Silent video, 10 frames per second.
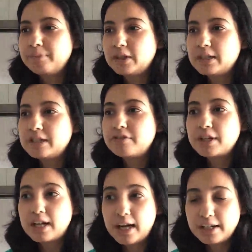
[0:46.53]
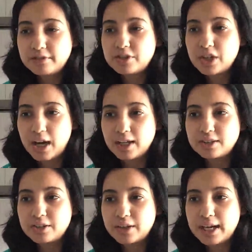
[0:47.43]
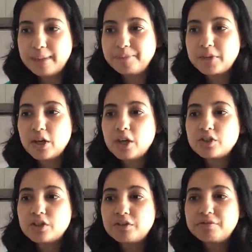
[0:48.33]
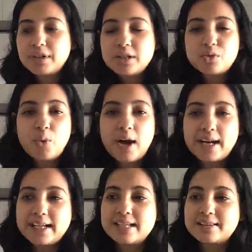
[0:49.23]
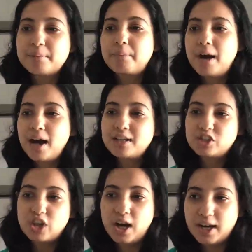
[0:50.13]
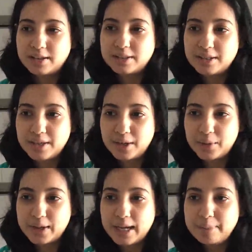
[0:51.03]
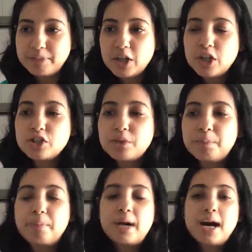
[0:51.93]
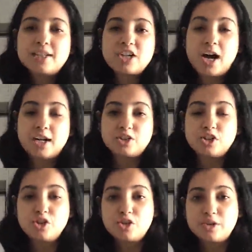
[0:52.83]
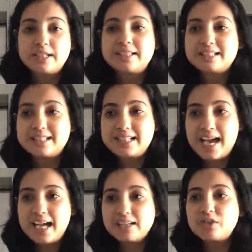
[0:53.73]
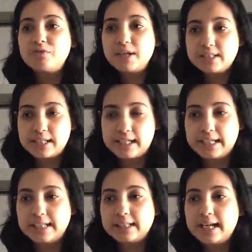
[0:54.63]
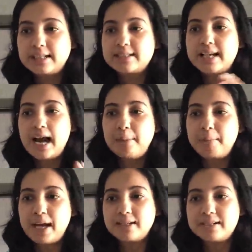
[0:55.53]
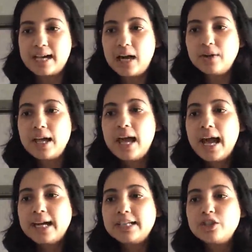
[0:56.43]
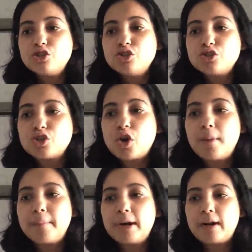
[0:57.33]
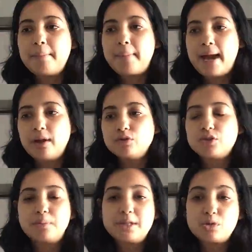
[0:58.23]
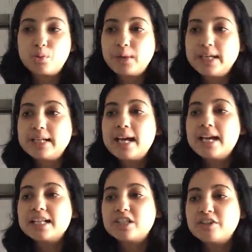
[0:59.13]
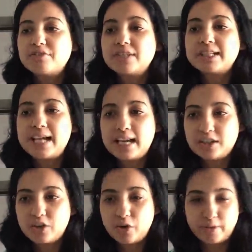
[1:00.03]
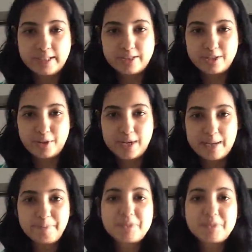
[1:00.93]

the different kind of charts, okay? So the first one is the bar chart. Okay, so bar charts usually stand vertically, that is up and down, and it is used to compare amounts between different categories. Okay,